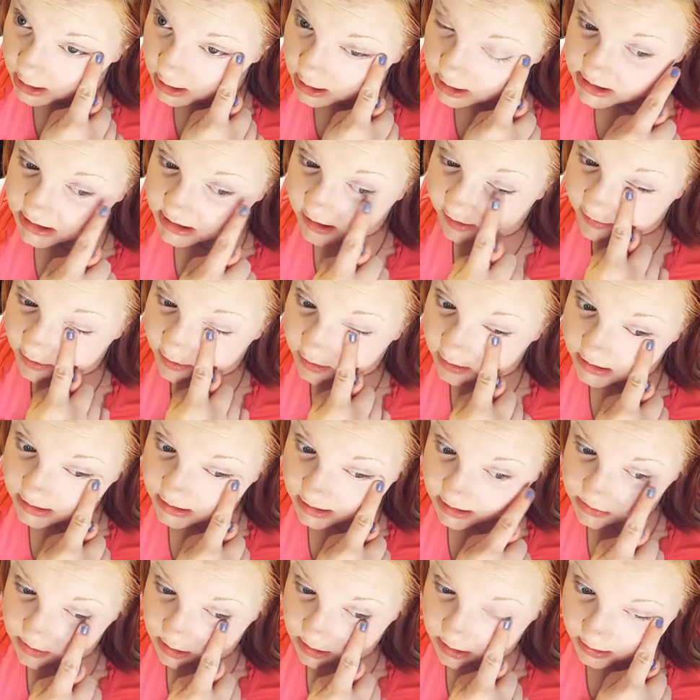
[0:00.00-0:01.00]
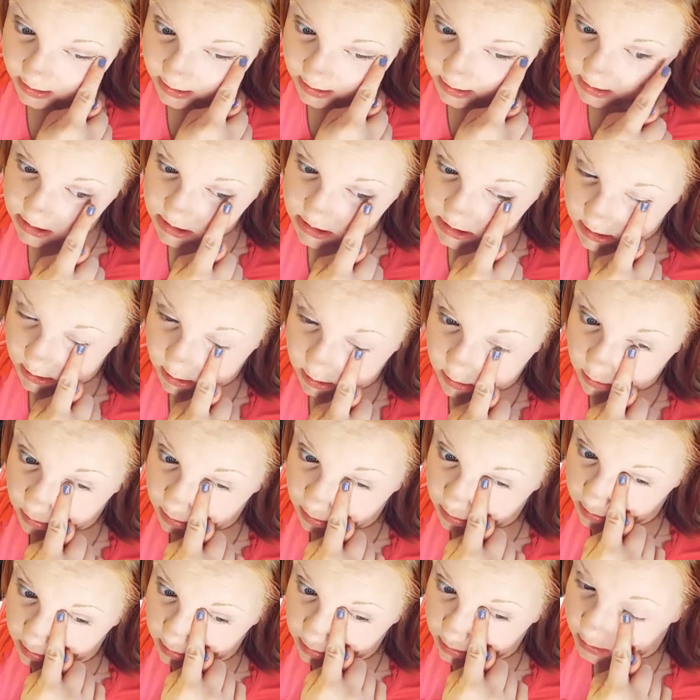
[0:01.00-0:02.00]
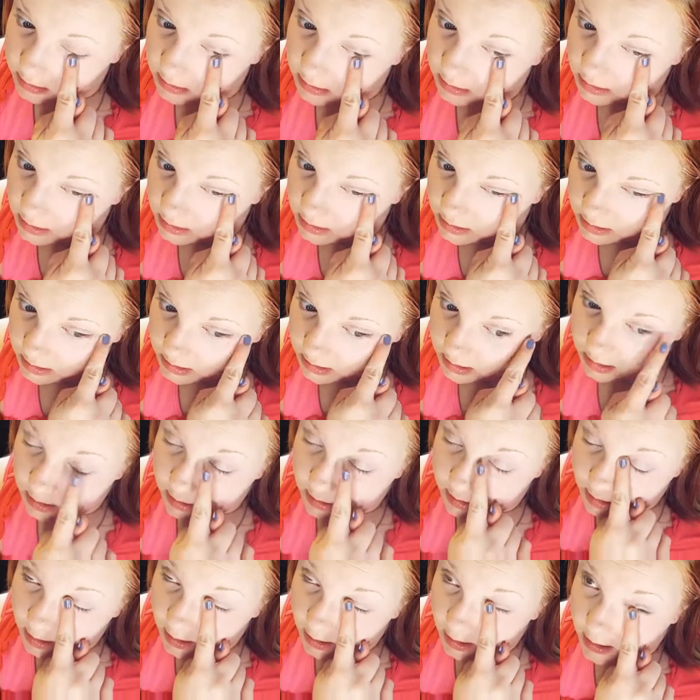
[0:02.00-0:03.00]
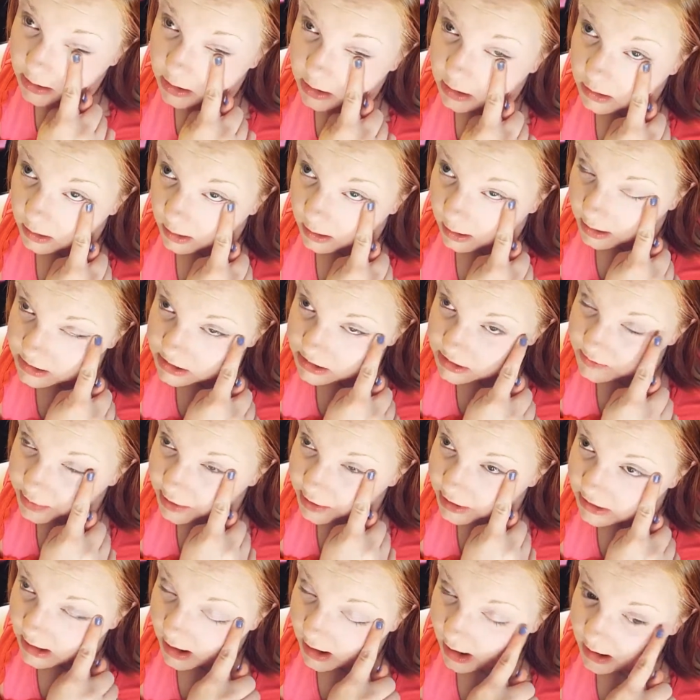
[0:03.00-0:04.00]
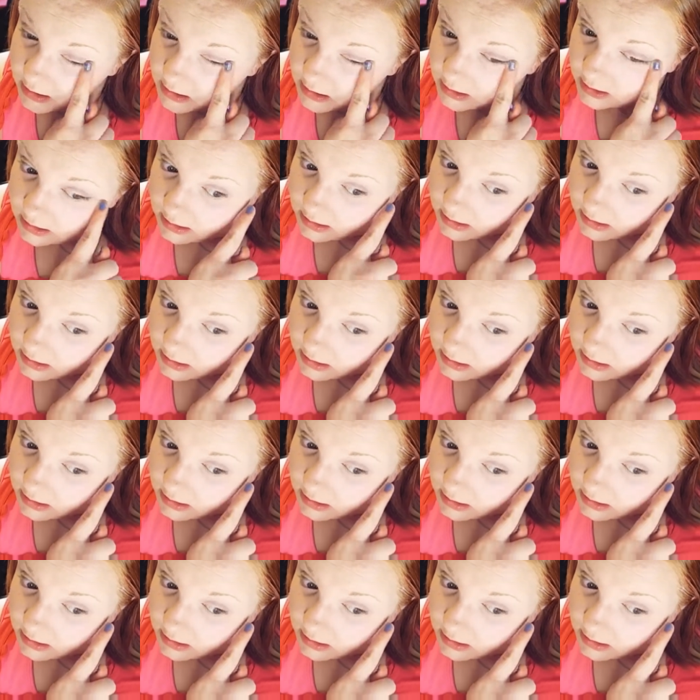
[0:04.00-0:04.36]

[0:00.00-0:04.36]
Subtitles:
It definitely does what you need it to do. I don't know how else to put that.